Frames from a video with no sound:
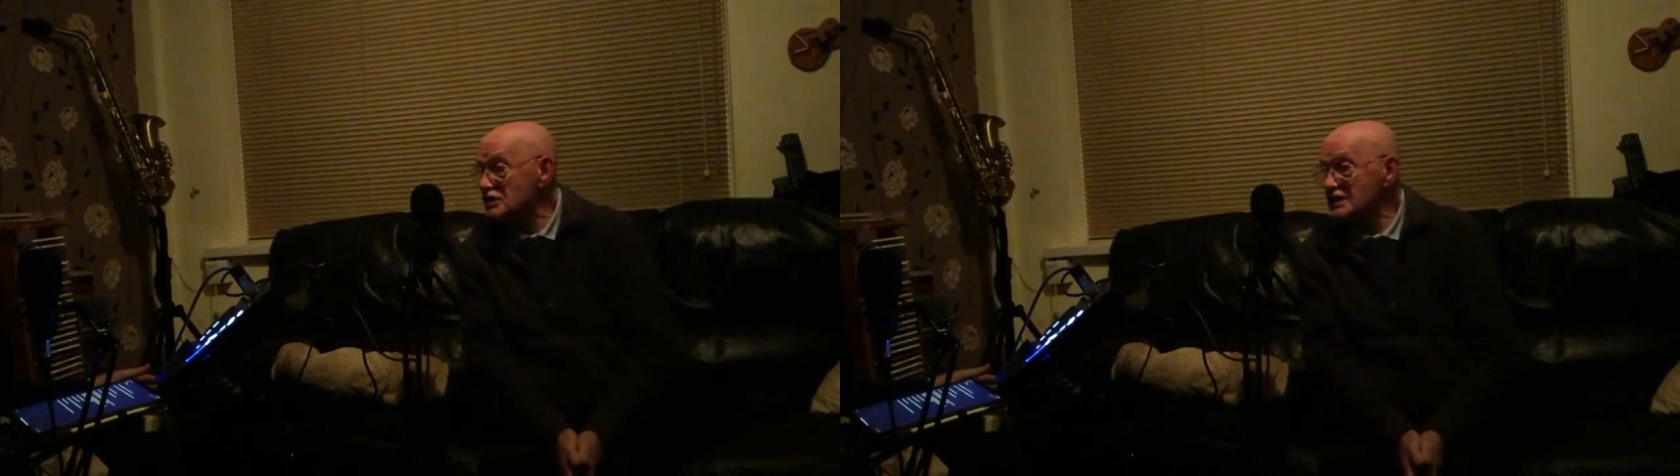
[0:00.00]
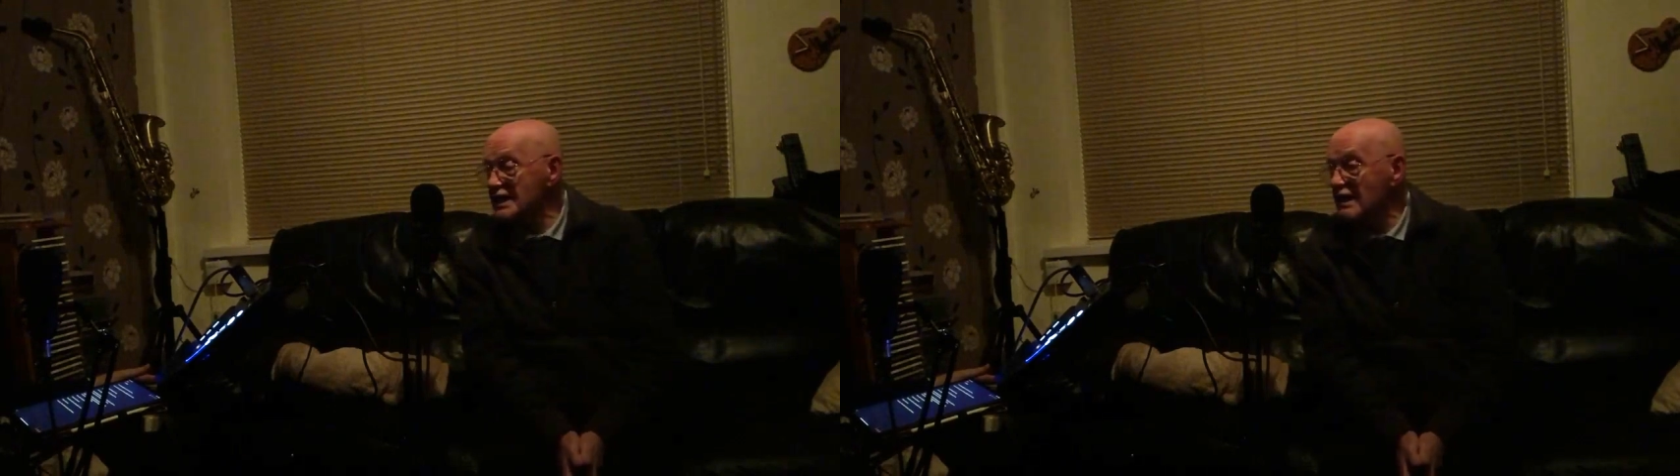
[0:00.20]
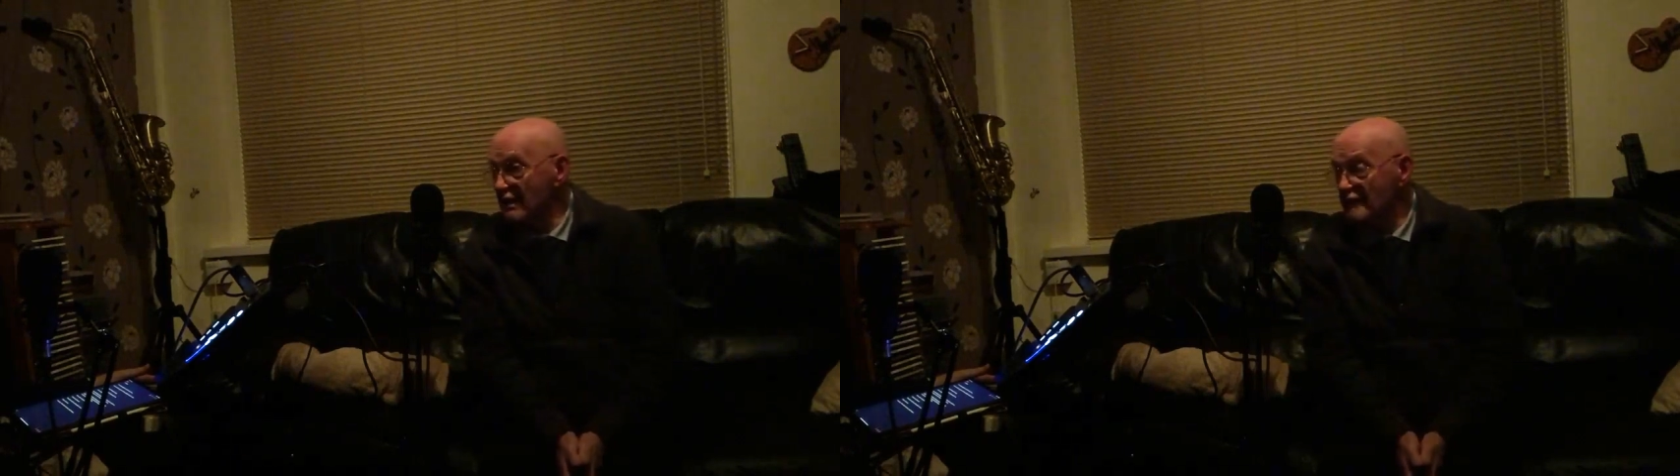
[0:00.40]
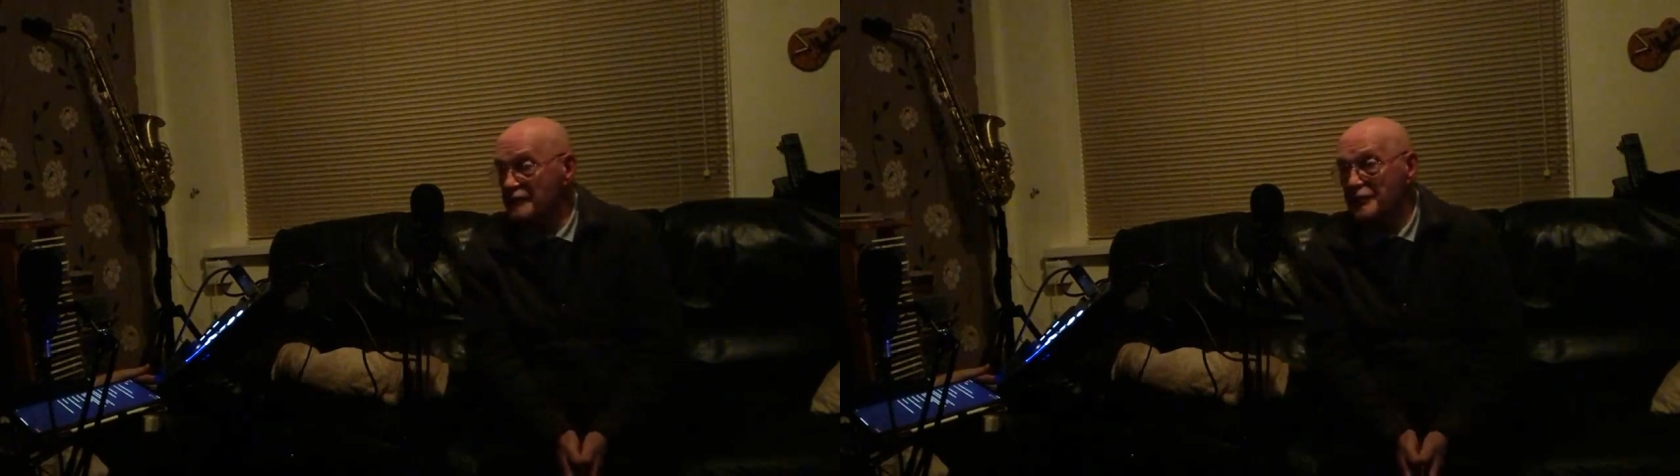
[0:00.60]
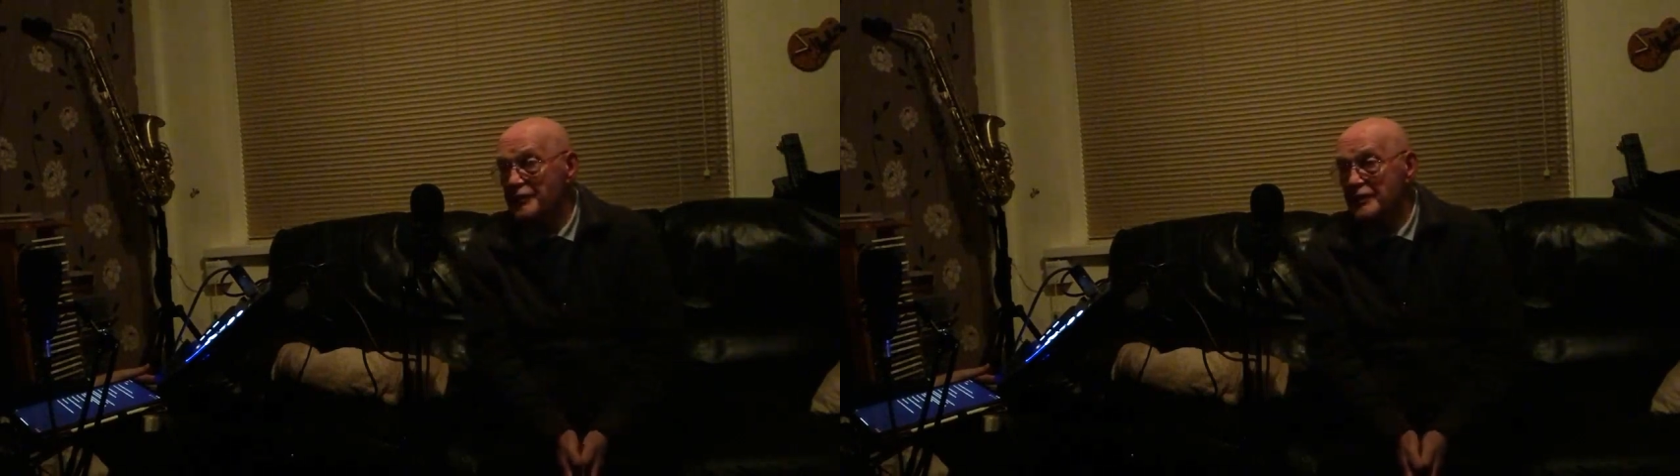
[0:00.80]
with the singer
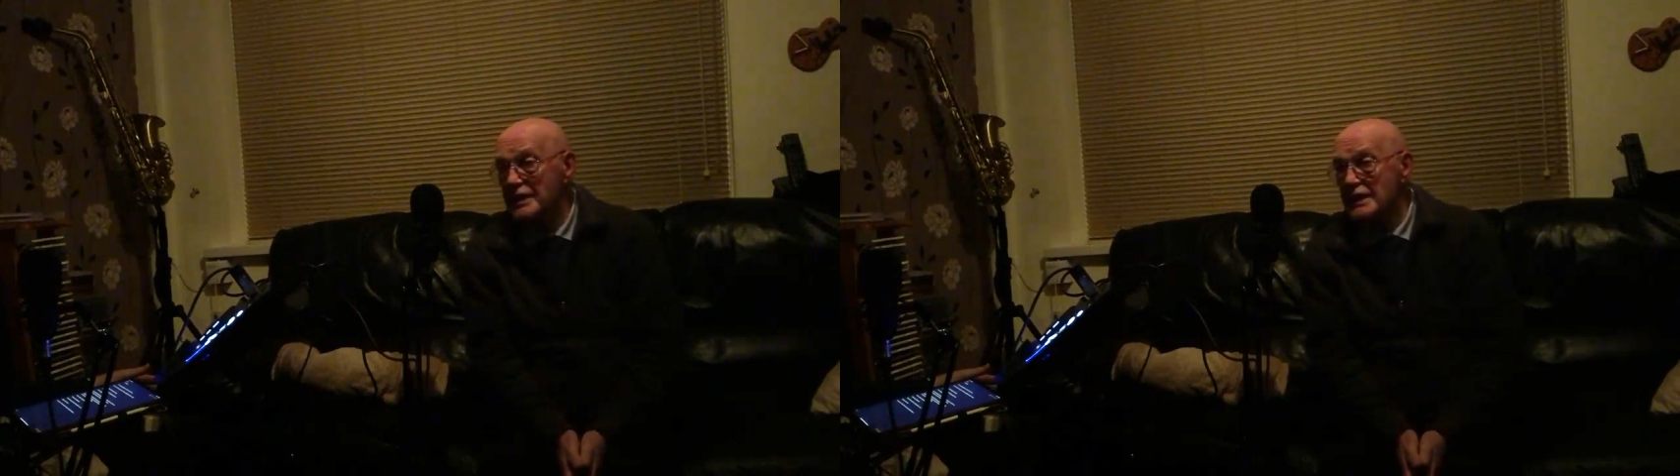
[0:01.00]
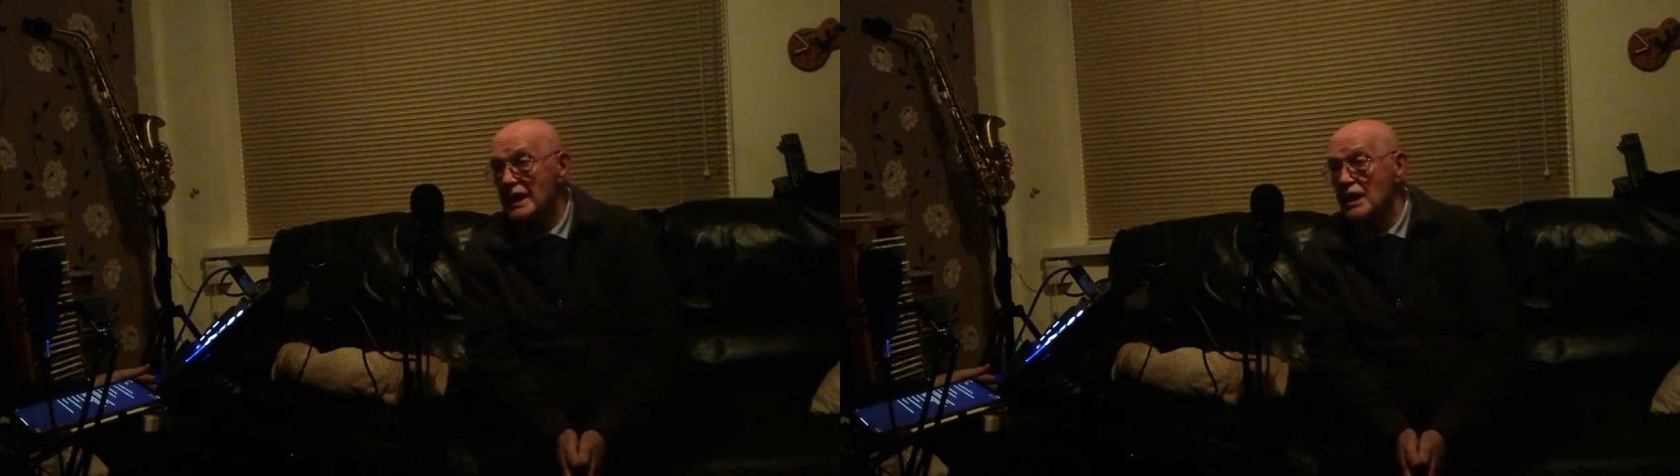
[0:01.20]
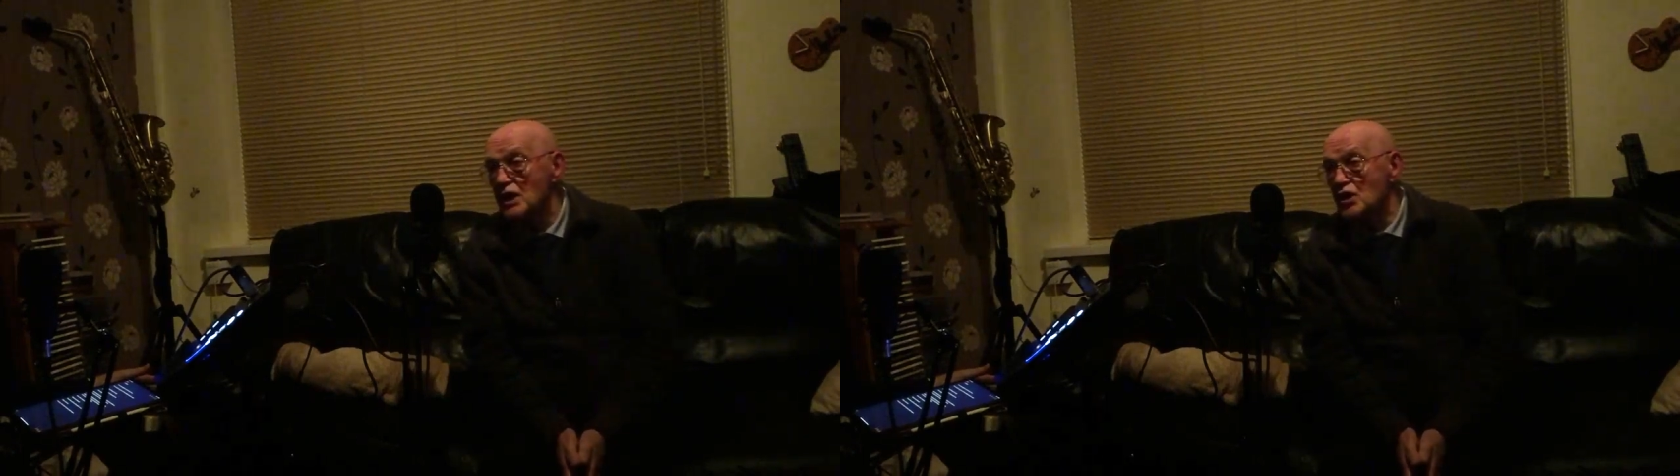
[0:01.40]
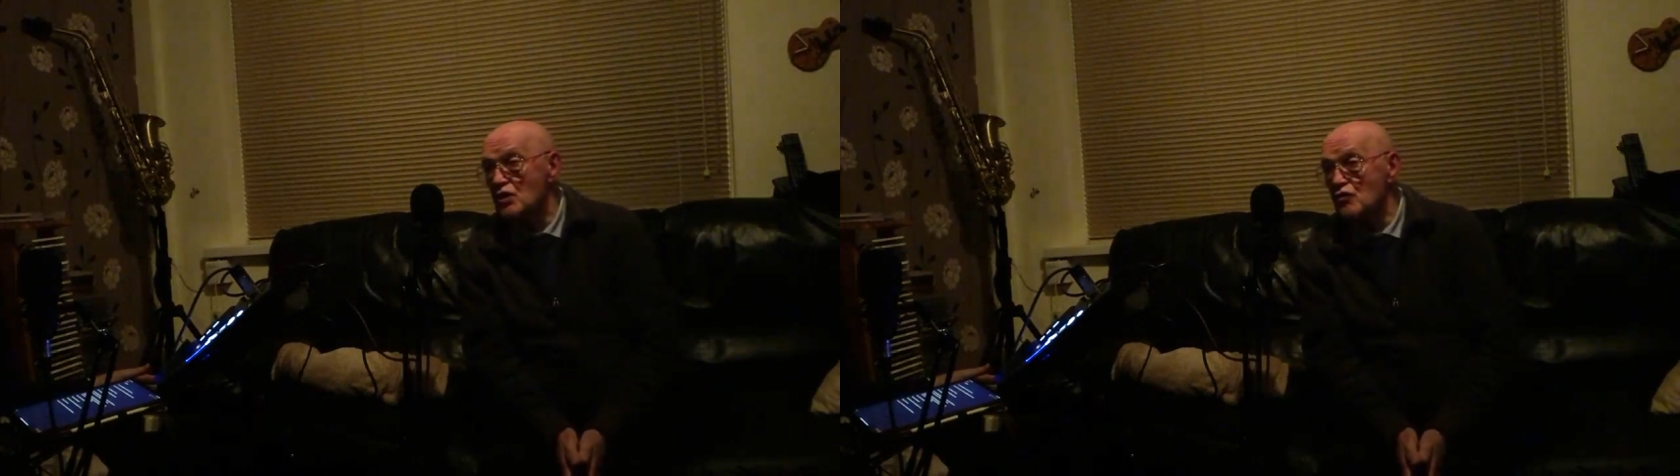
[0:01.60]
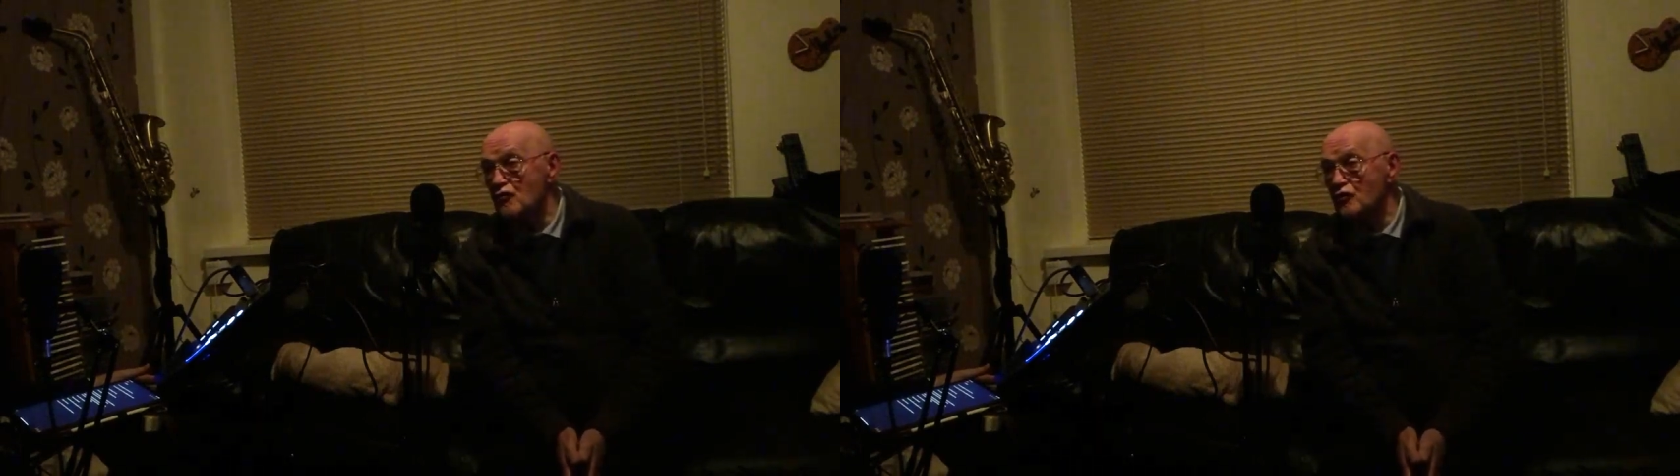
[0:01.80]

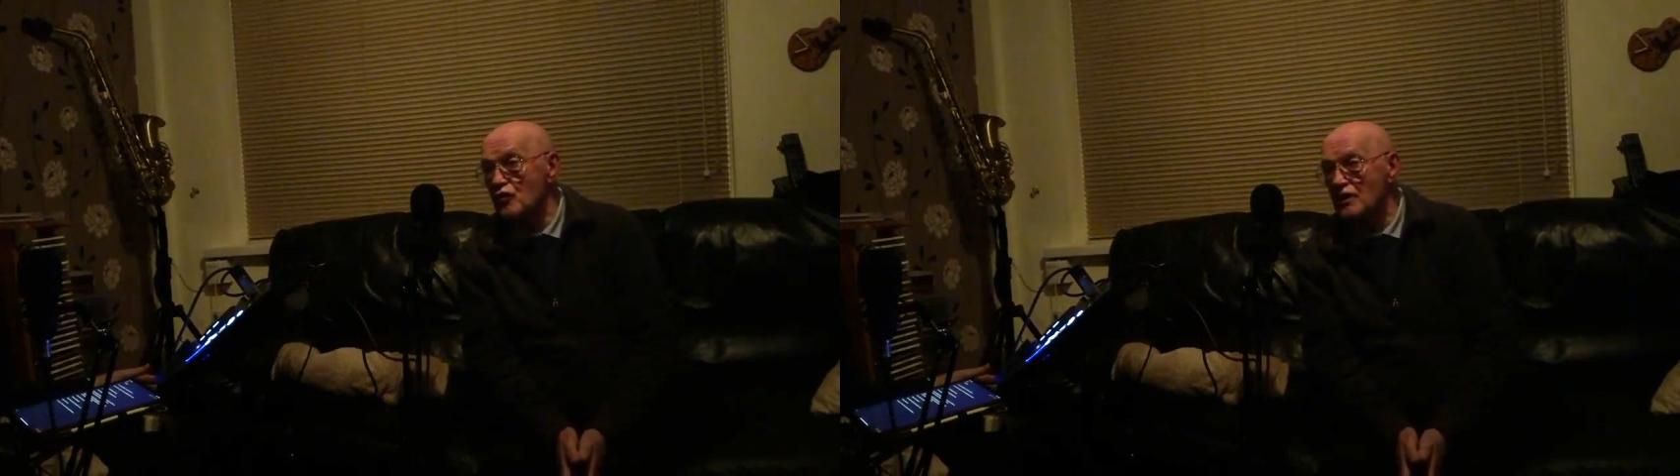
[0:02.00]
who